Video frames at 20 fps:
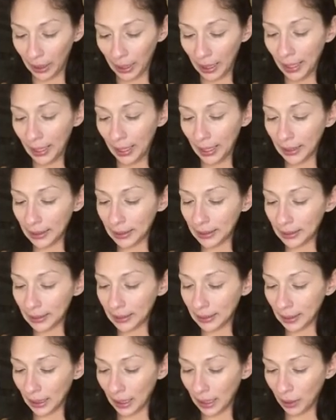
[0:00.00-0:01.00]
It's
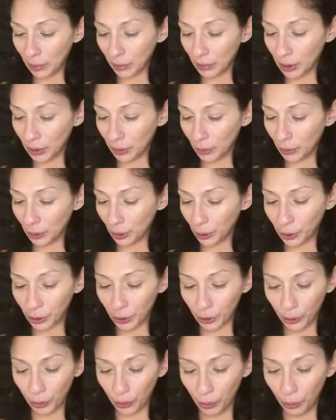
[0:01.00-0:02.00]
time to nurture your
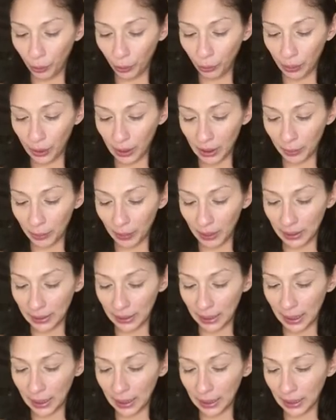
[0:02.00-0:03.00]
wholeness by
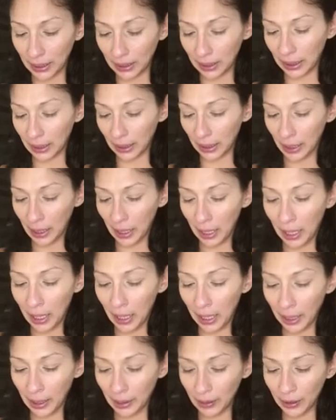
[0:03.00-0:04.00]
taking
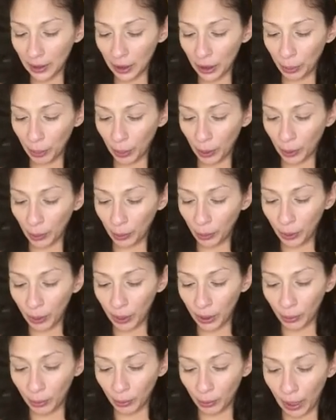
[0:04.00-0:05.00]
in the sparkle and
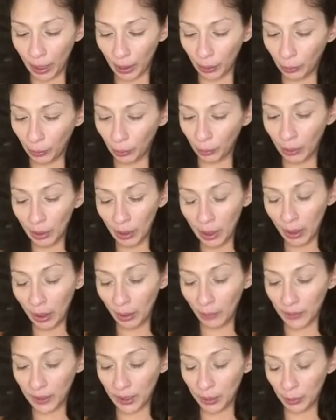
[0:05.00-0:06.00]
crackle of
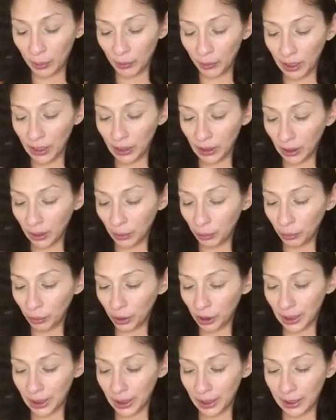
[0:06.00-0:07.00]
inspiration. Bridget
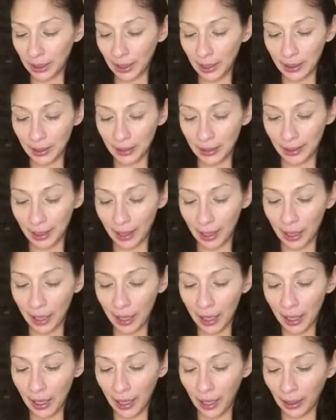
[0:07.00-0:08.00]
says that
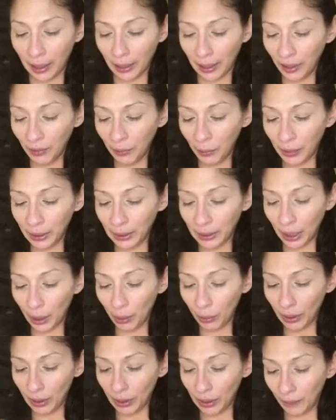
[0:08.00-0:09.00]
a life without
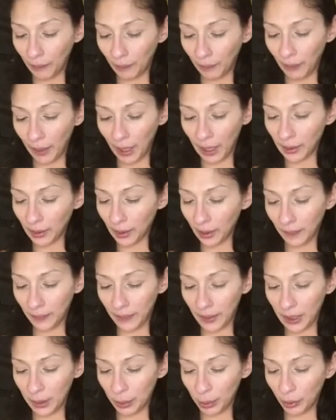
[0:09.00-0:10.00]
the fire of
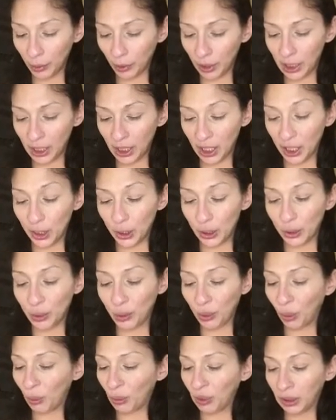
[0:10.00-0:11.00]
inspiration is
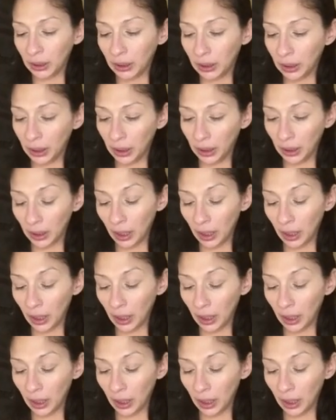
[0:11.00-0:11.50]
dull indeed.